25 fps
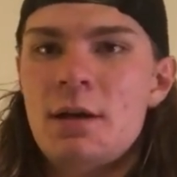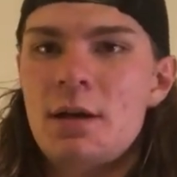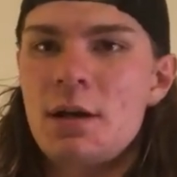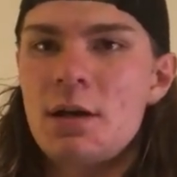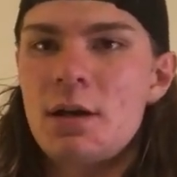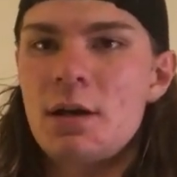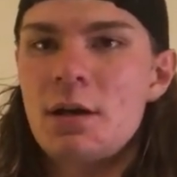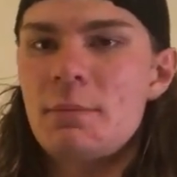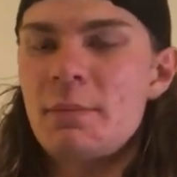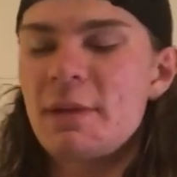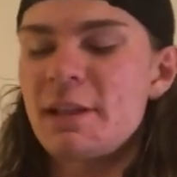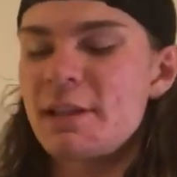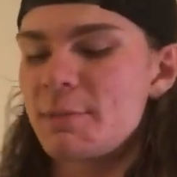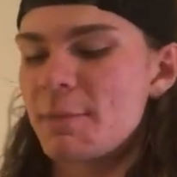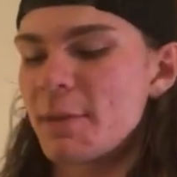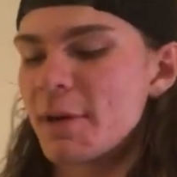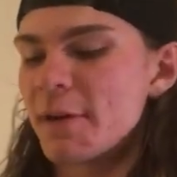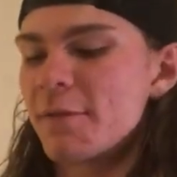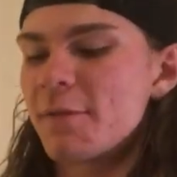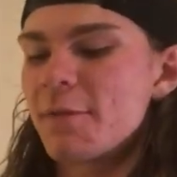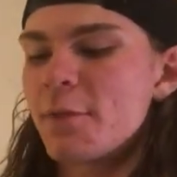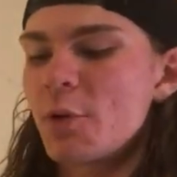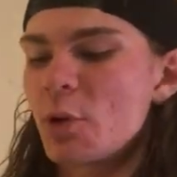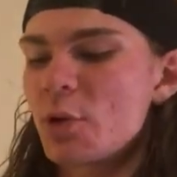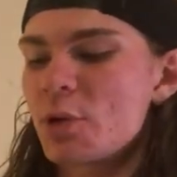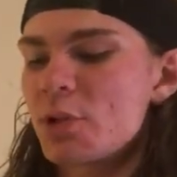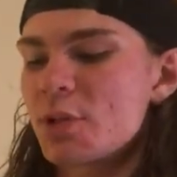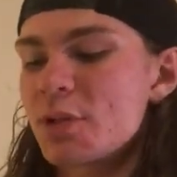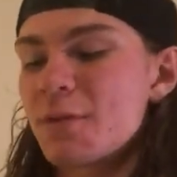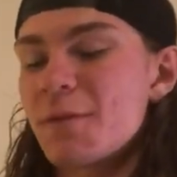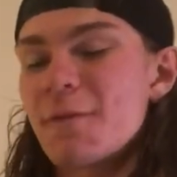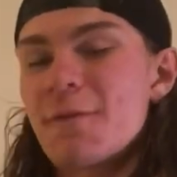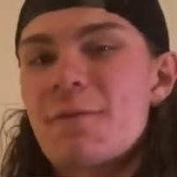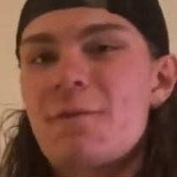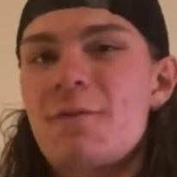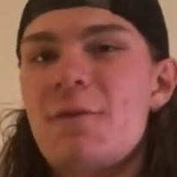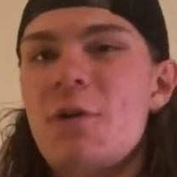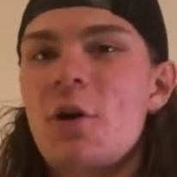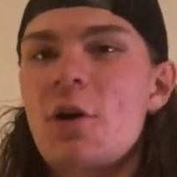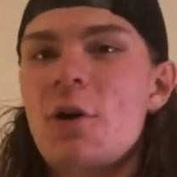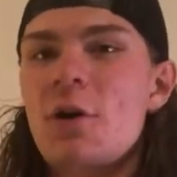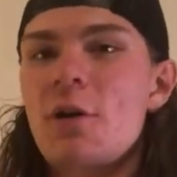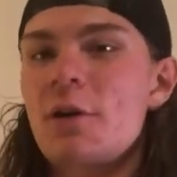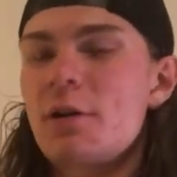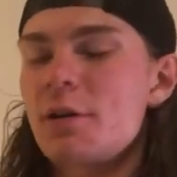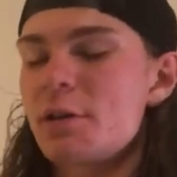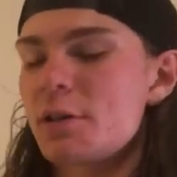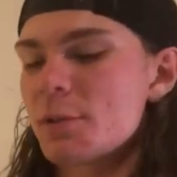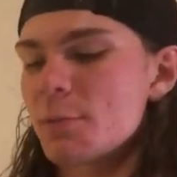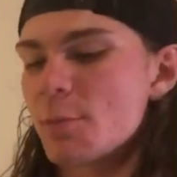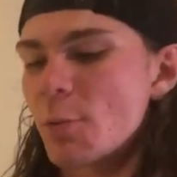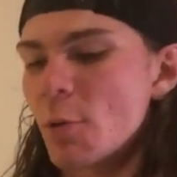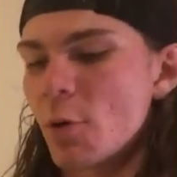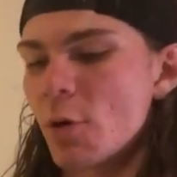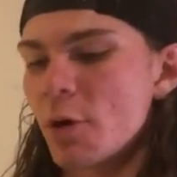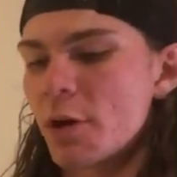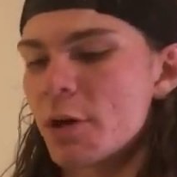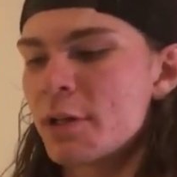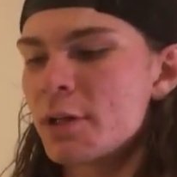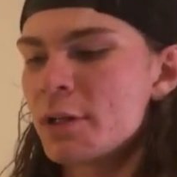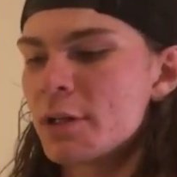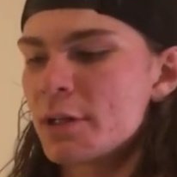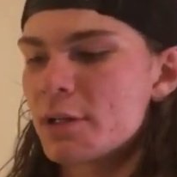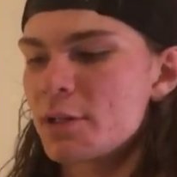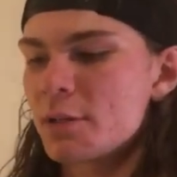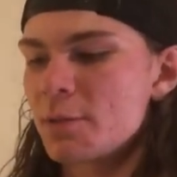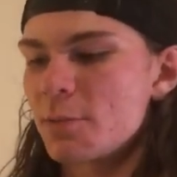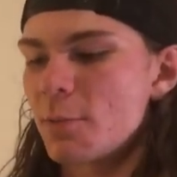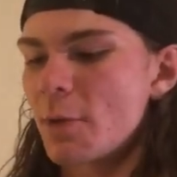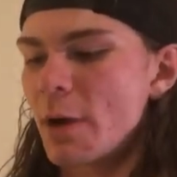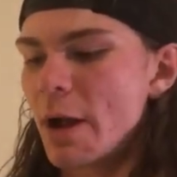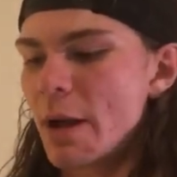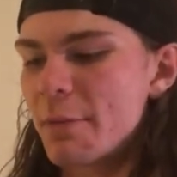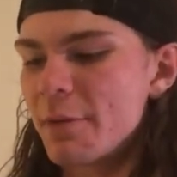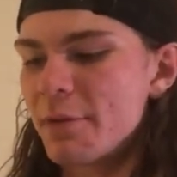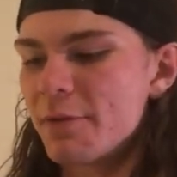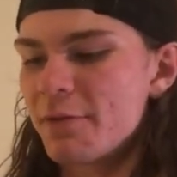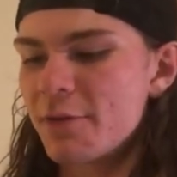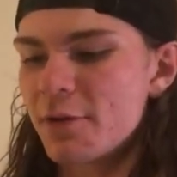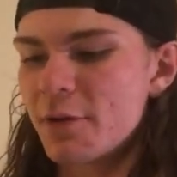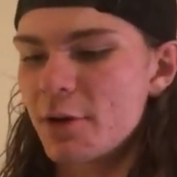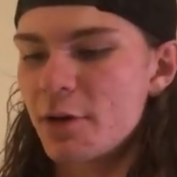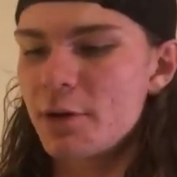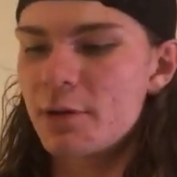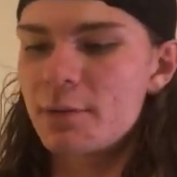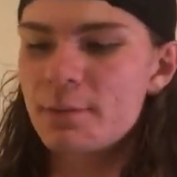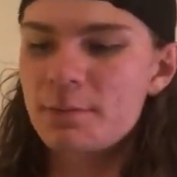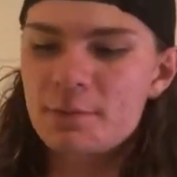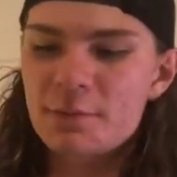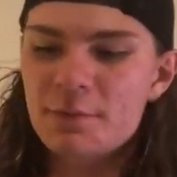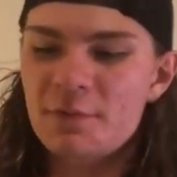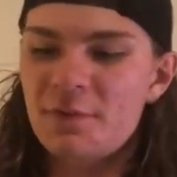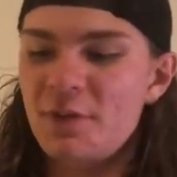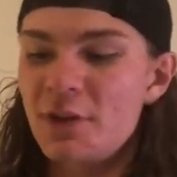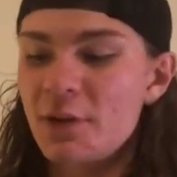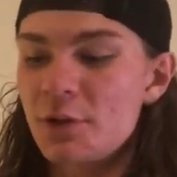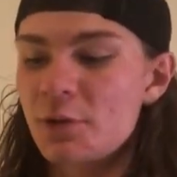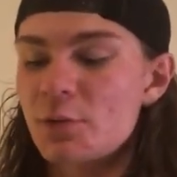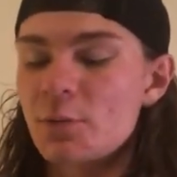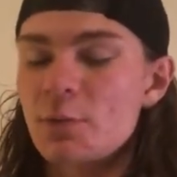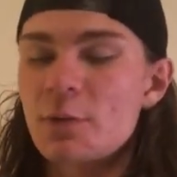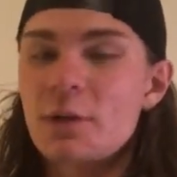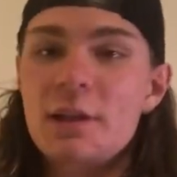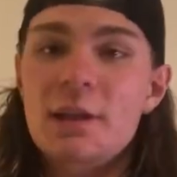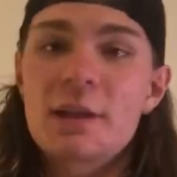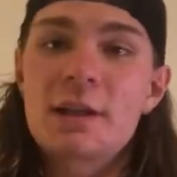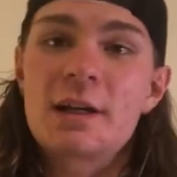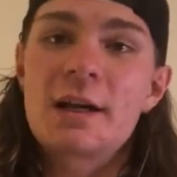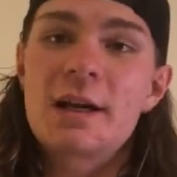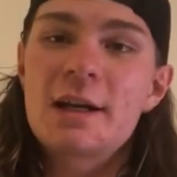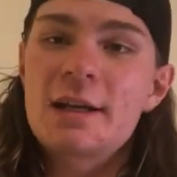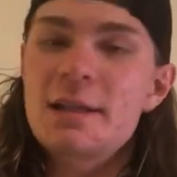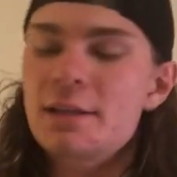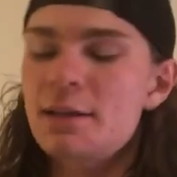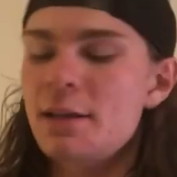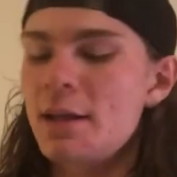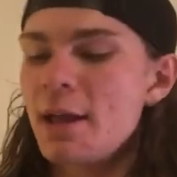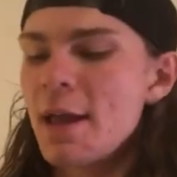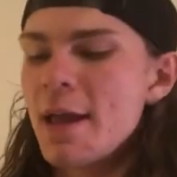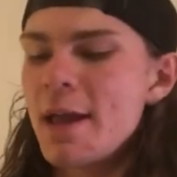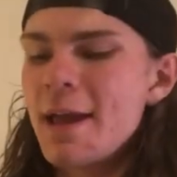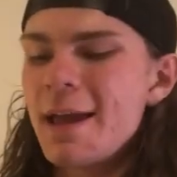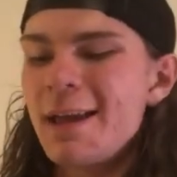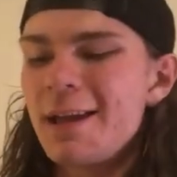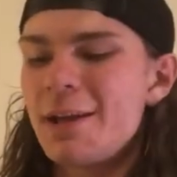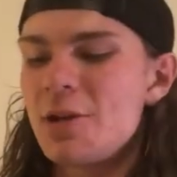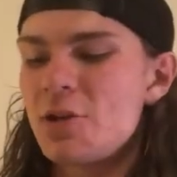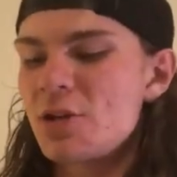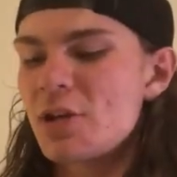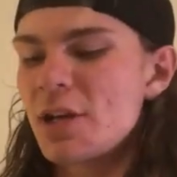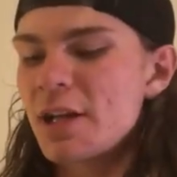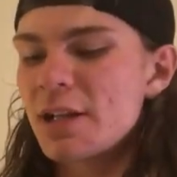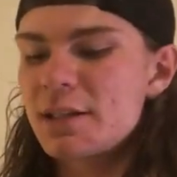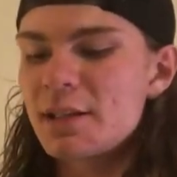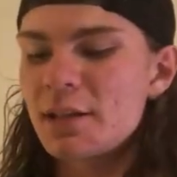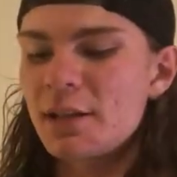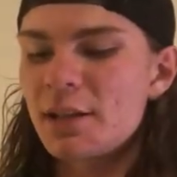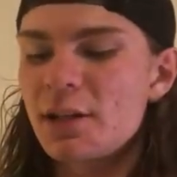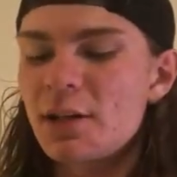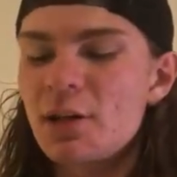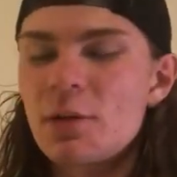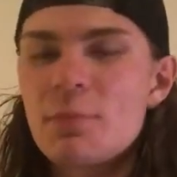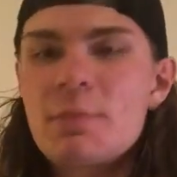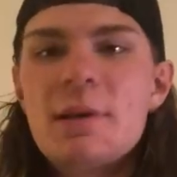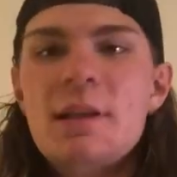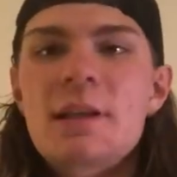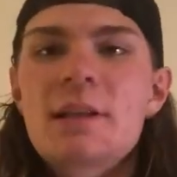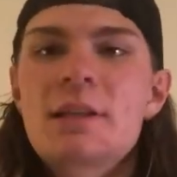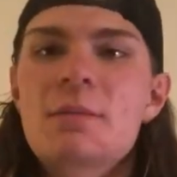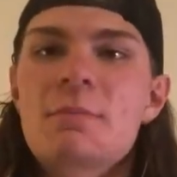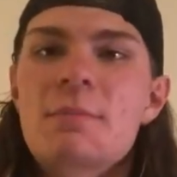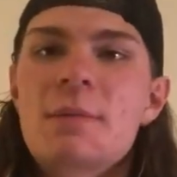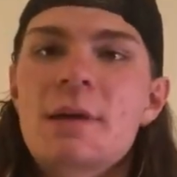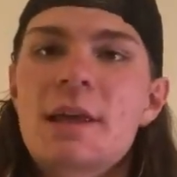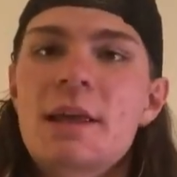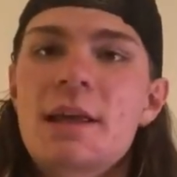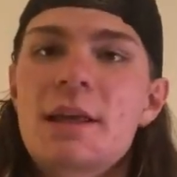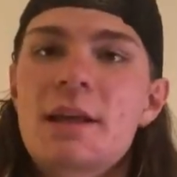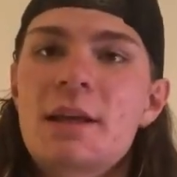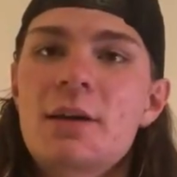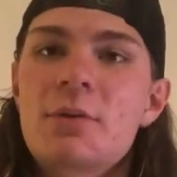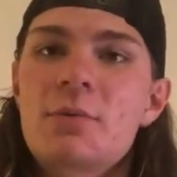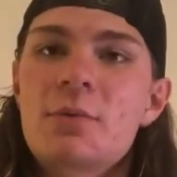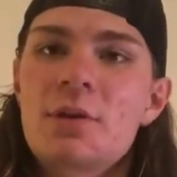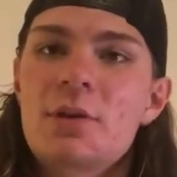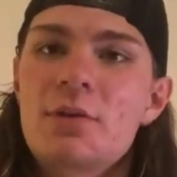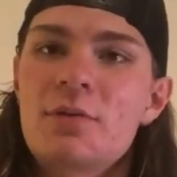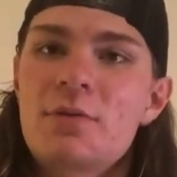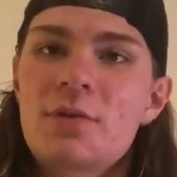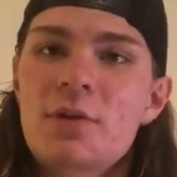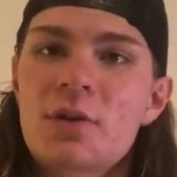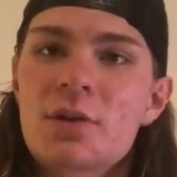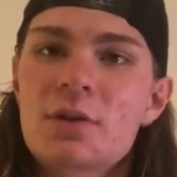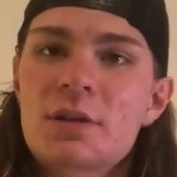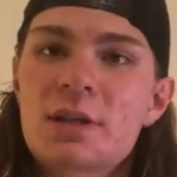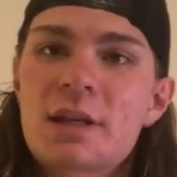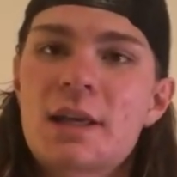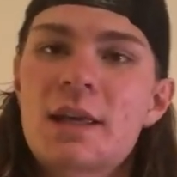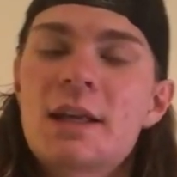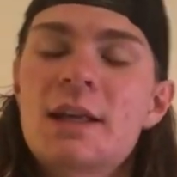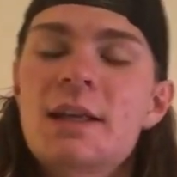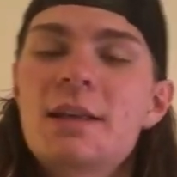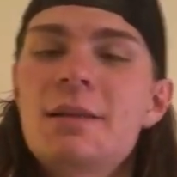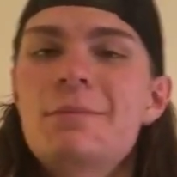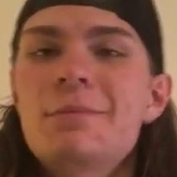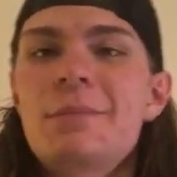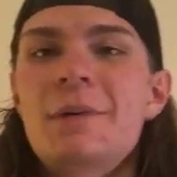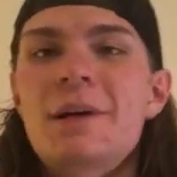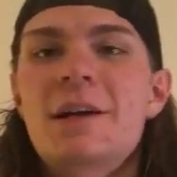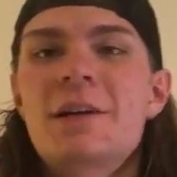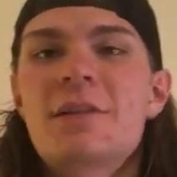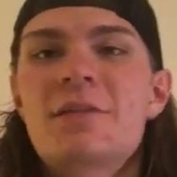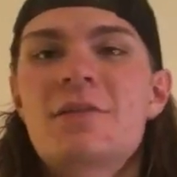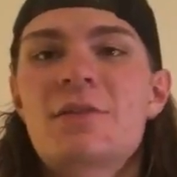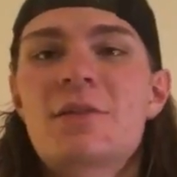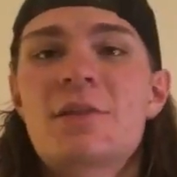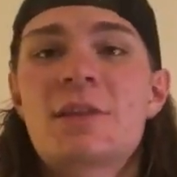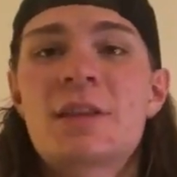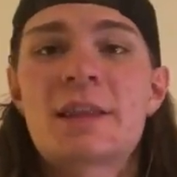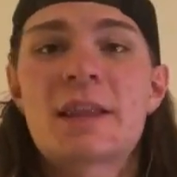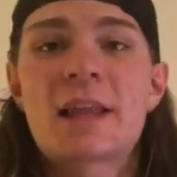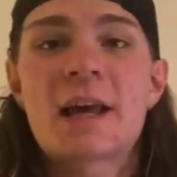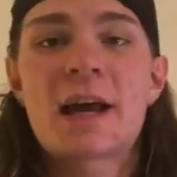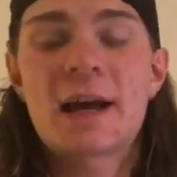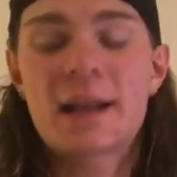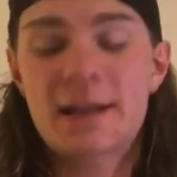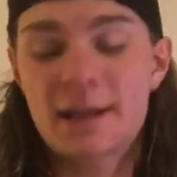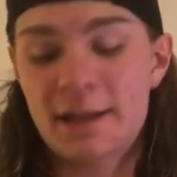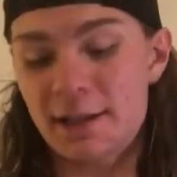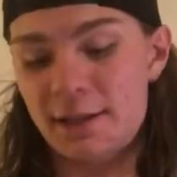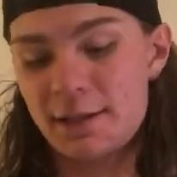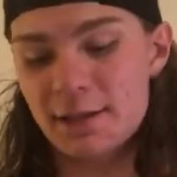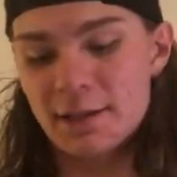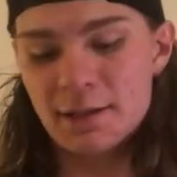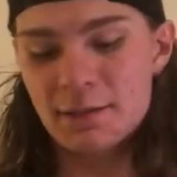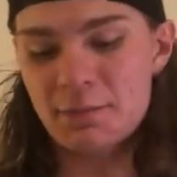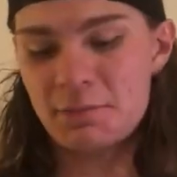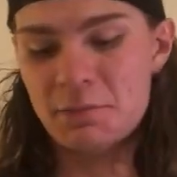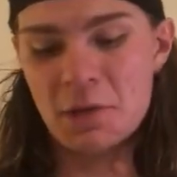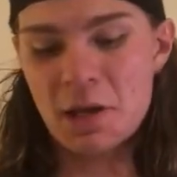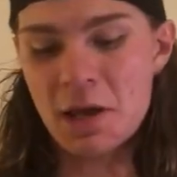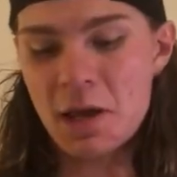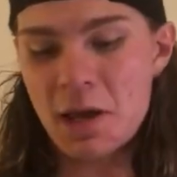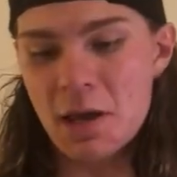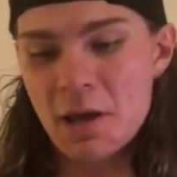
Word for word: It's my first fur sporran. It's rabbit fur, it feels really nice. It sheds a little bit at the beginning when you first get it, but other than that it's